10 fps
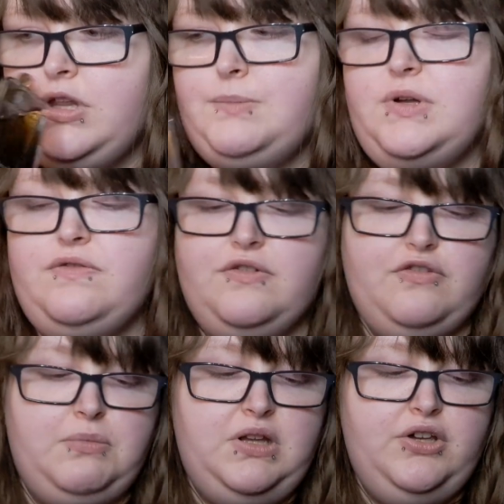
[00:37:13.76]
But if you're
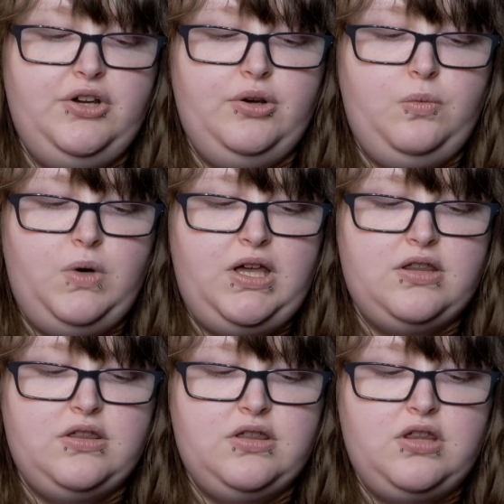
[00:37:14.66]
familiar
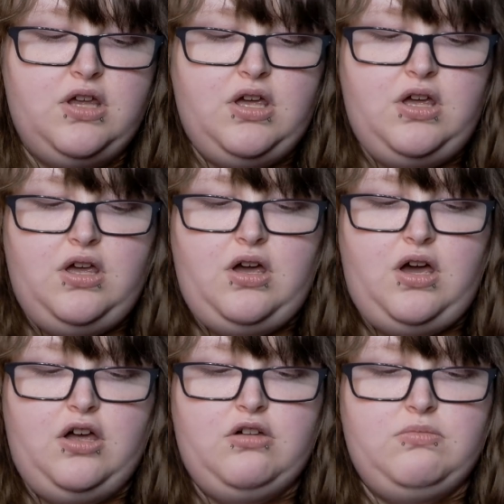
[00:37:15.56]
with
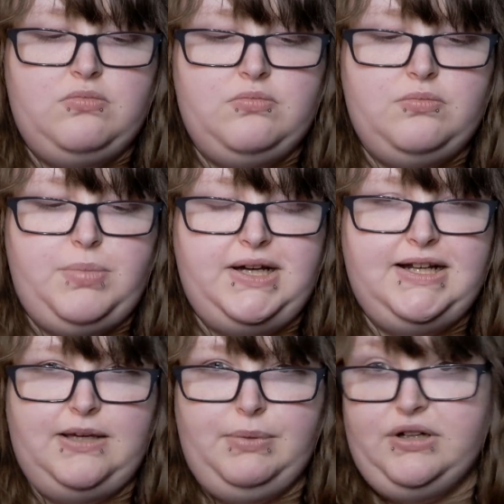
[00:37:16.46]
By
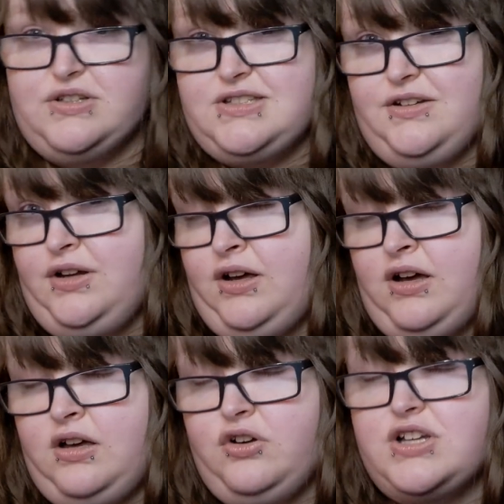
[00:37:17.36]
Night by Christina
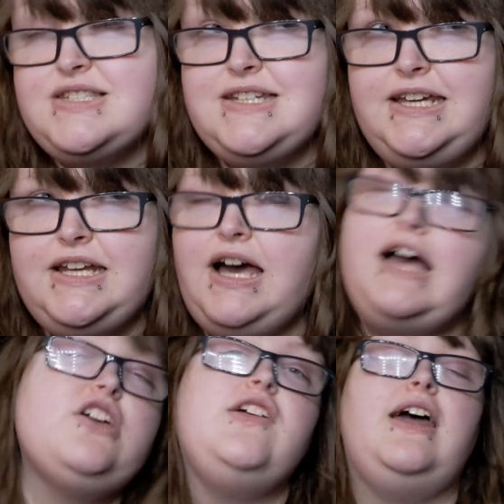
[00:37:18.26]

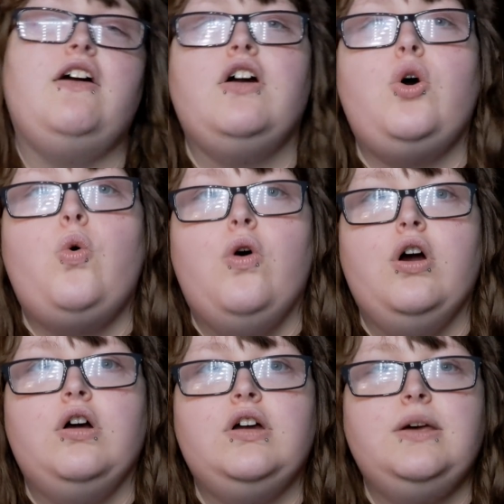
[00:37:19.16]
Aguilera
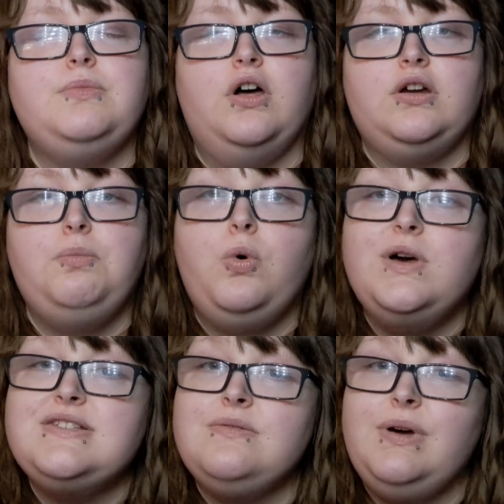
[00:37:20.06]
or Hypnotic
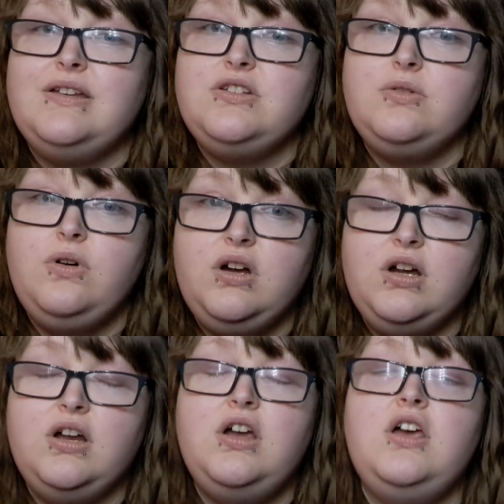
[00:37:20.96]
Poison by
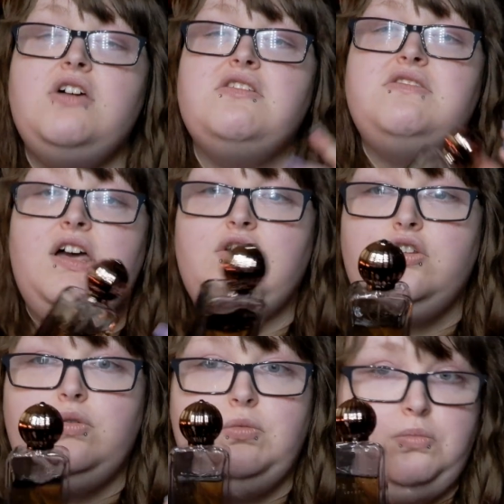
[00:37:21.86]
Dior, then
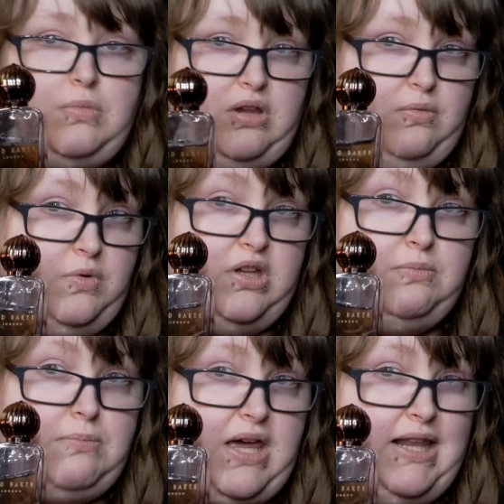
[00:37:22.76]
you may
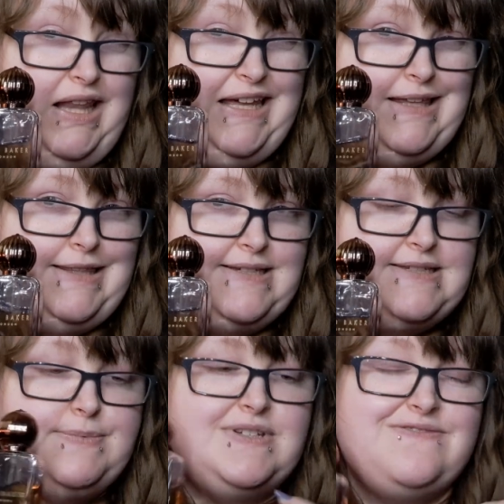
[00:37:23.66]
like
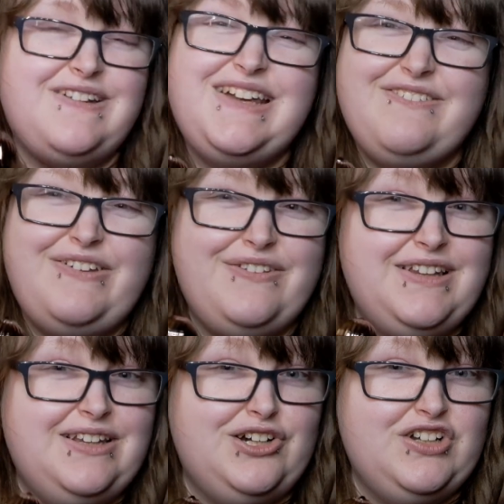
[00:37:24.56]
this. But it's very heavy on
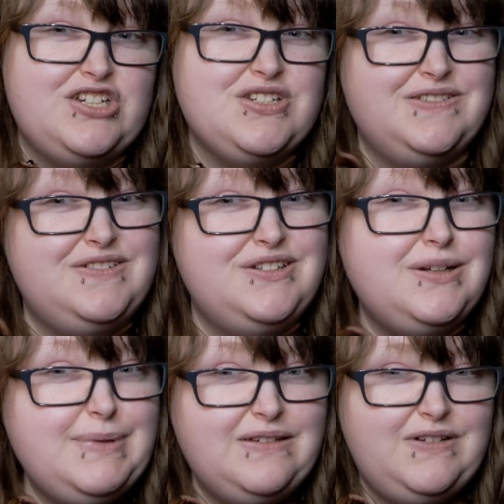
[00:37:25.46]
the licorice. So if you're
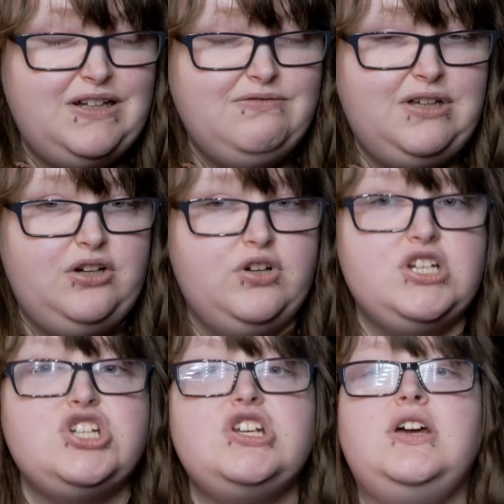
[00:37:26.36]
not a big fan of
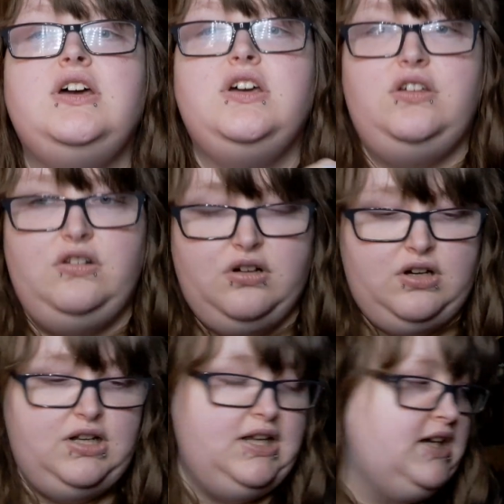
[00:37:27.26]
licorice, you're not
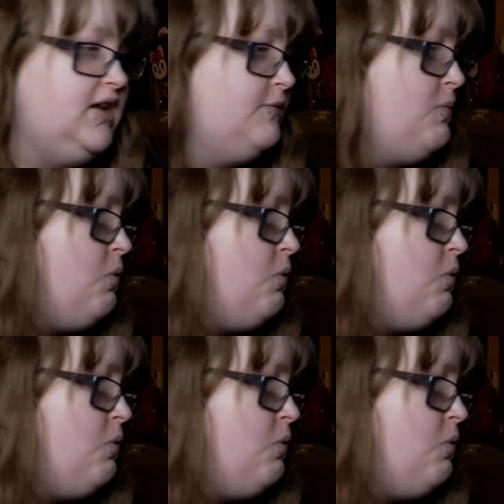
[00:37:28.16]
going to like it.